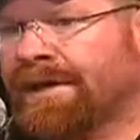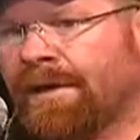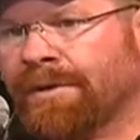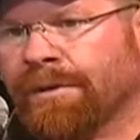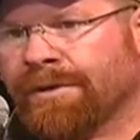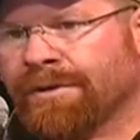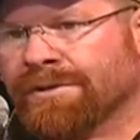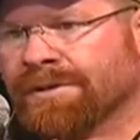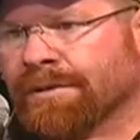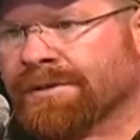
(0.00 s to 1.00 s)
that be
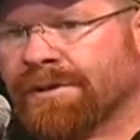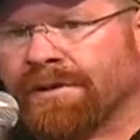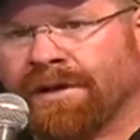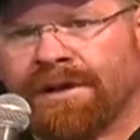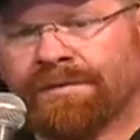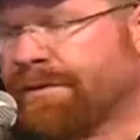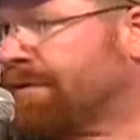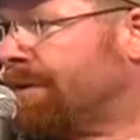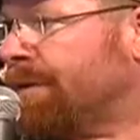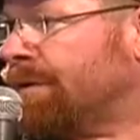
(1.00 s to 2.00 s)
reduced to a single office?
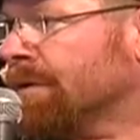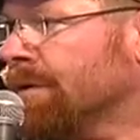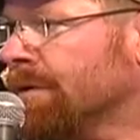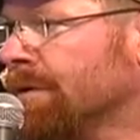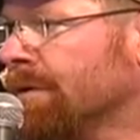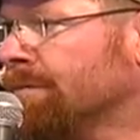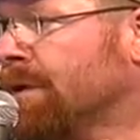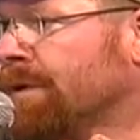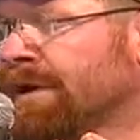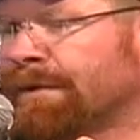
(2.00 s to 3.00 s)
No. But
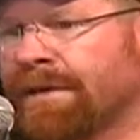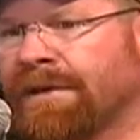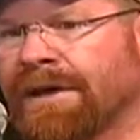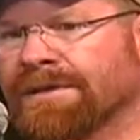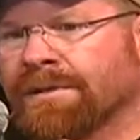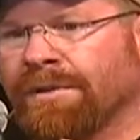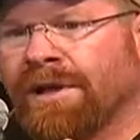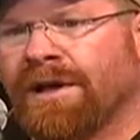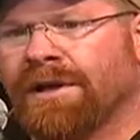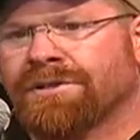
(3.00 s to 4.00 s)
we're nevertheless
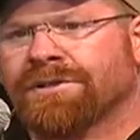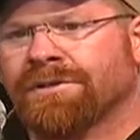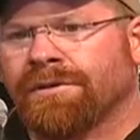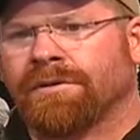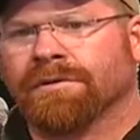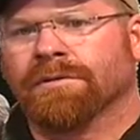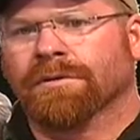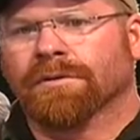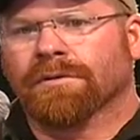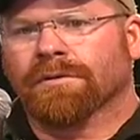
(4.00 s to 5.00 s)
obliged to
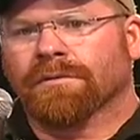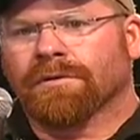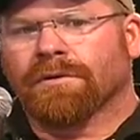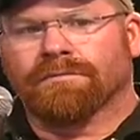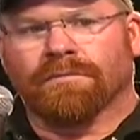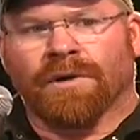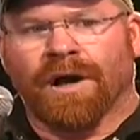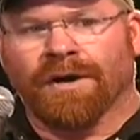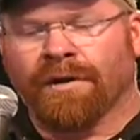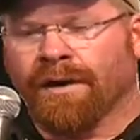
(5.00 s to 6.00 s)

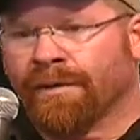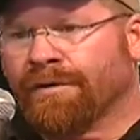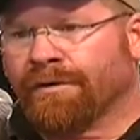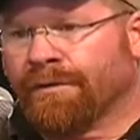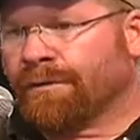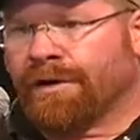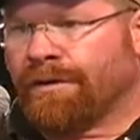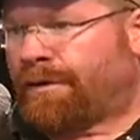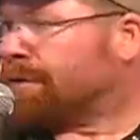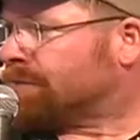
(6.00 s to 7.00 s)
honor our mother and father,